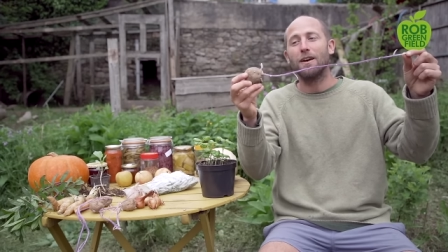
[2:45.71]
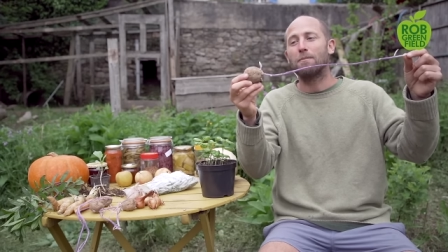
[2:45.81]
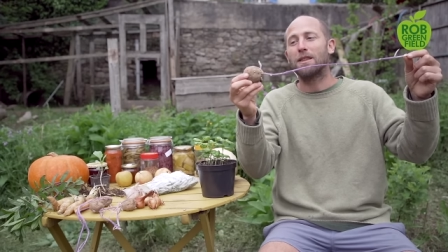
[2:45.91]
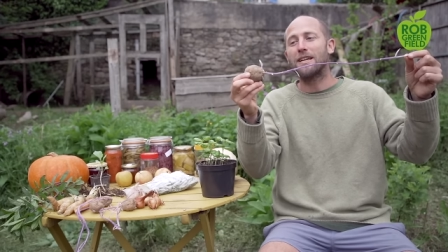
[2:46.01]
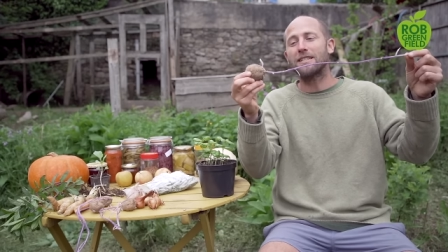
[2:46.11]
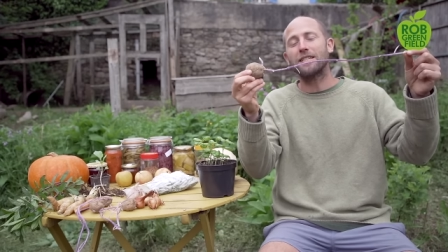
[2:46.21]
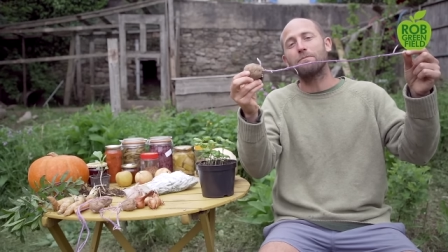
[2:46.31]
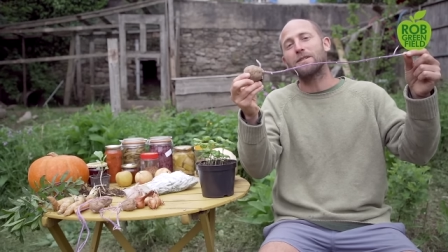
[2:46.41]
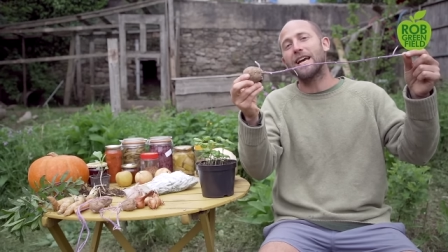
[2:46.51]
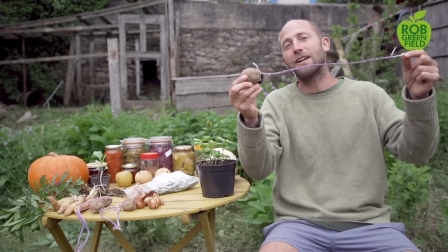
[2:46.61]
but this is a
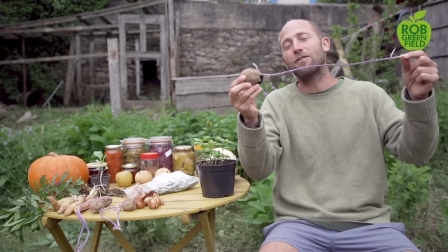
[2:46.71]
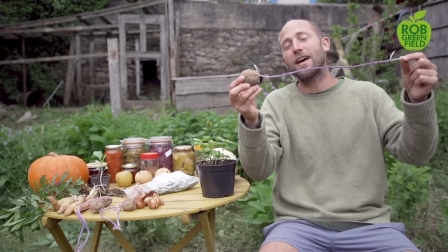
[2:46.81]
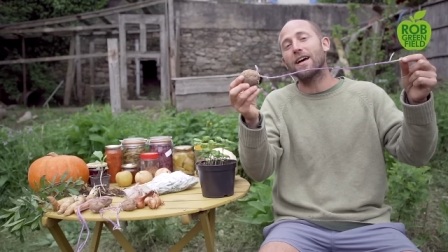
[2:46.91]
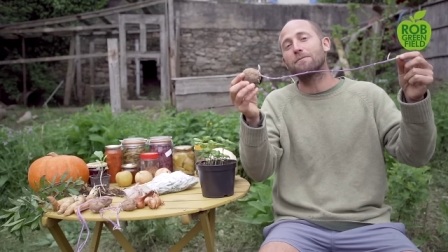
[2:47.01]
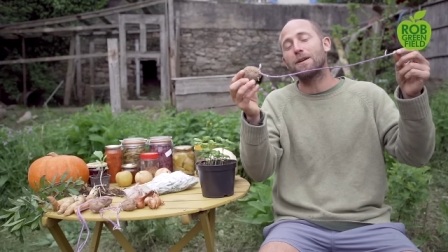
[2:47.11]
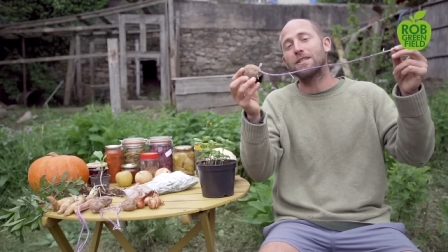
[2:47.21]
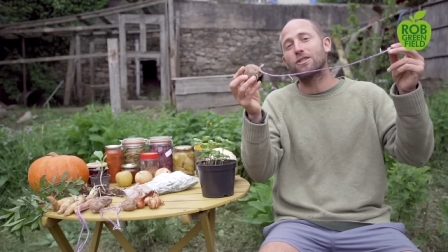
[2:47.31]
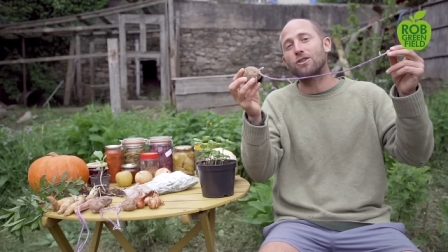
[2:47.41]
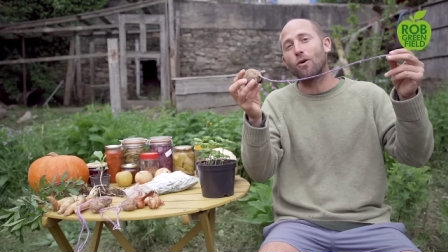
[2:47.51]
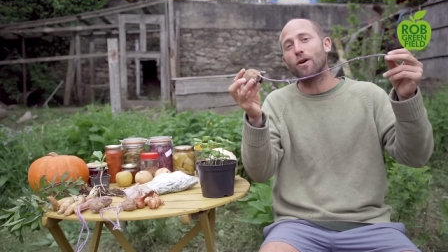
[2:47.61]
potato that has been
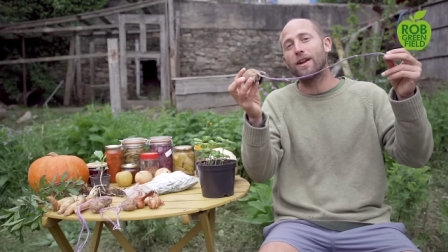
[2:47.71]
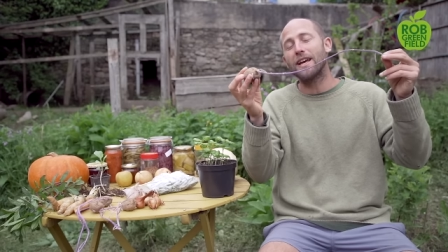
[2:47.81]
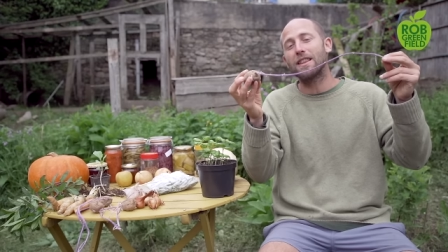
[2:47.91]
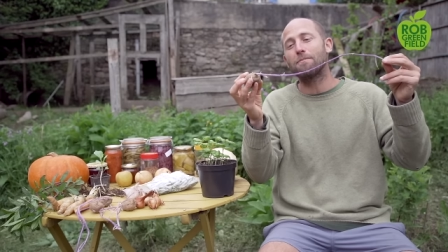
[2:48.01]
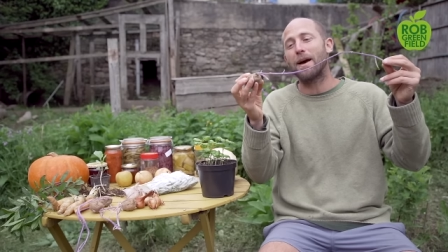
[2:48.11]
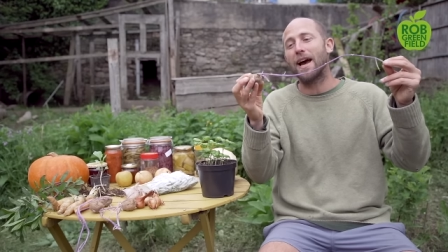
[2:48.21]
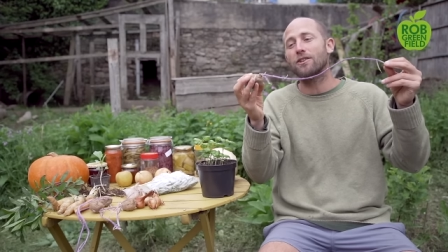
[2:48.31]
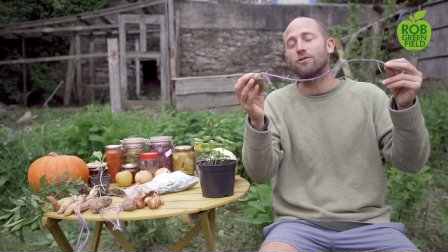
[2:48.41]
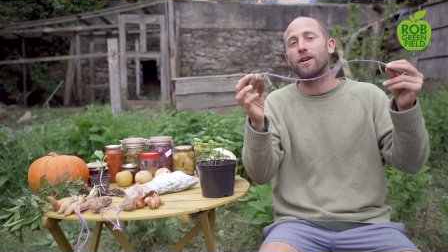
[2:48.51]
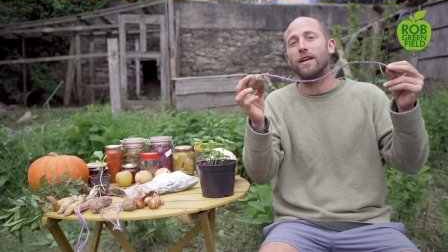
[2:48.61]
stored in the
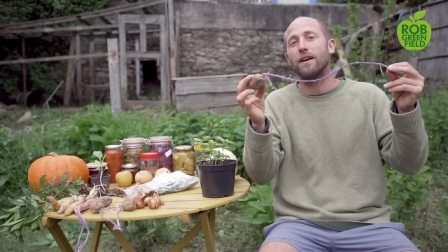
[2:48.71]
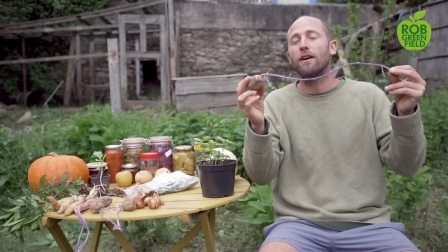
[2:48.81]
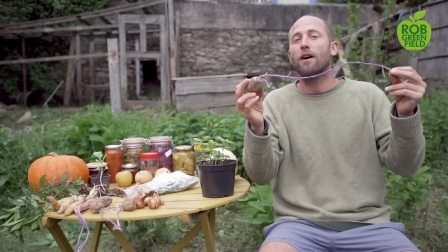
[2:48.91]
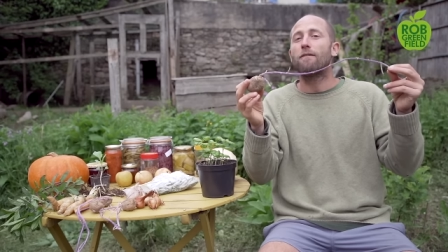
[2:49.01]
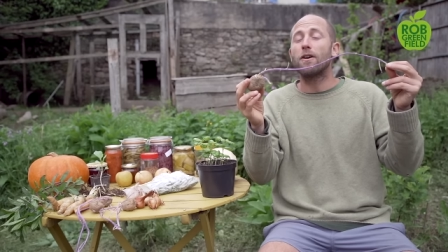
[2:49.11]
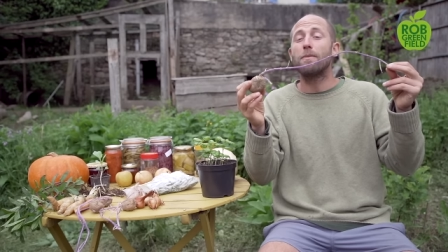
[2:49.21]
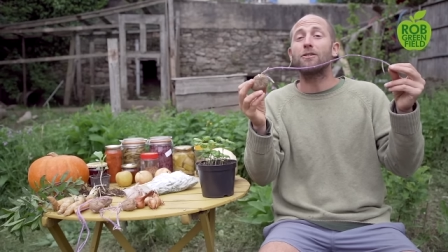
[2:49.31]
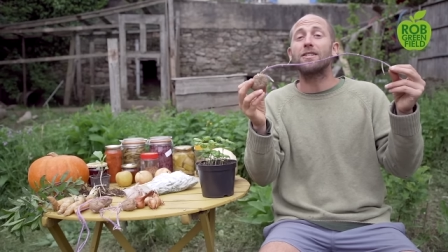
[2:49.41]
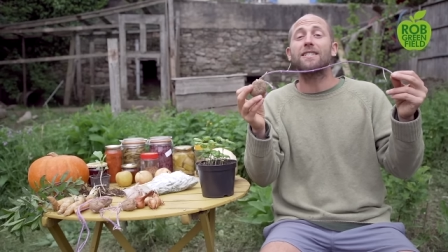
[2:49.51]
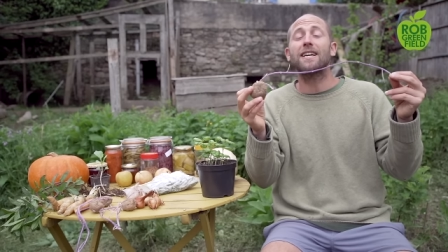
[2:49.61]
pantry for
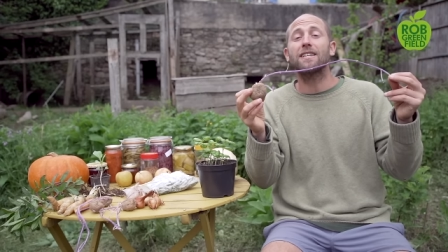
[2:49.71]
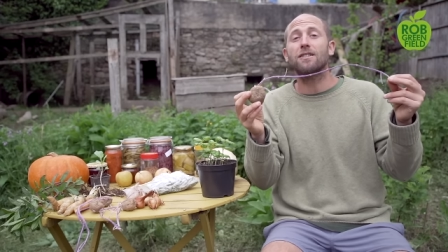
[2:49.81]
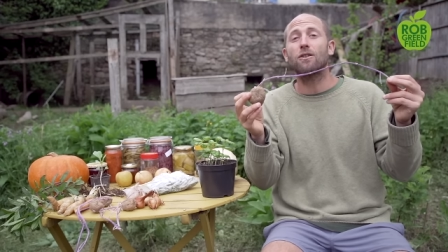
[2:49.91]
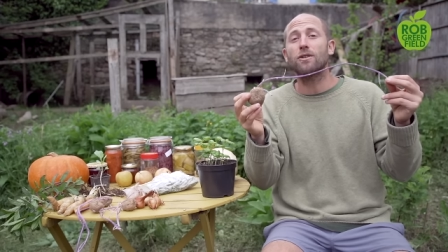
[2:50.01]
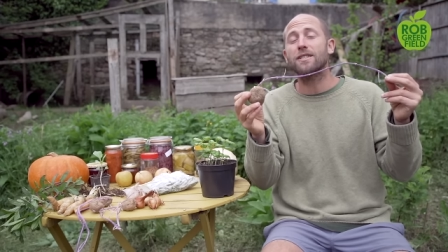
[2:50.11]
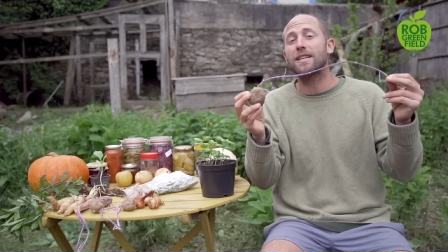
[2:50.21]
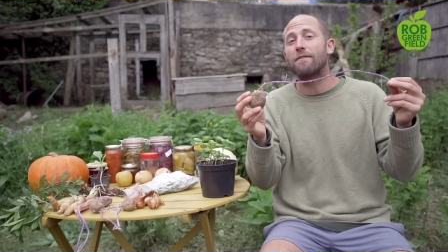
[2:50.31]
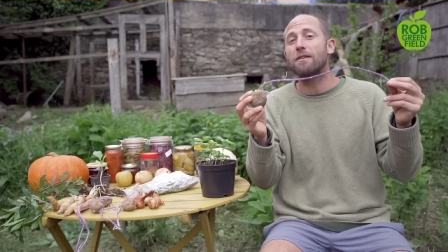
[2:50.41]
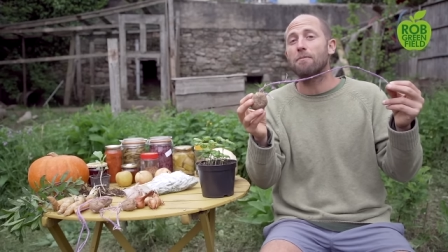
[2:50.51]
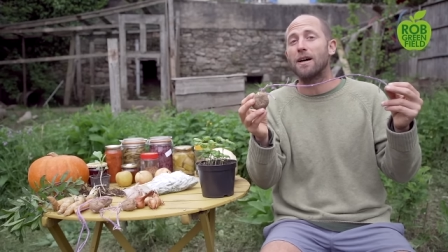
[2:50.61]
about six or
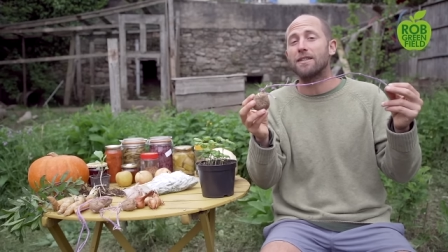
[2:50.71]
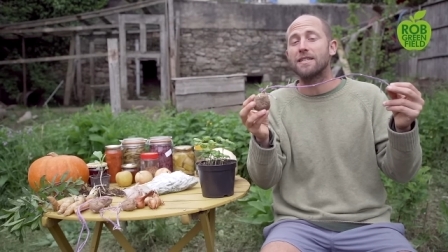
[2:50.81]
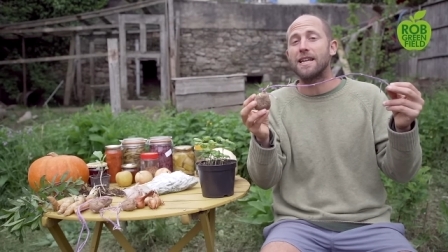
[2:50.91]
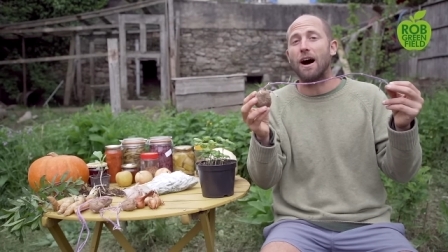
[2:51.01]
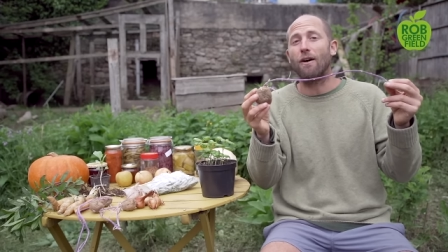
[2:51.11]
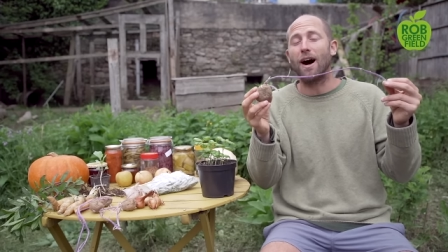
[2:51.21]
seven months now.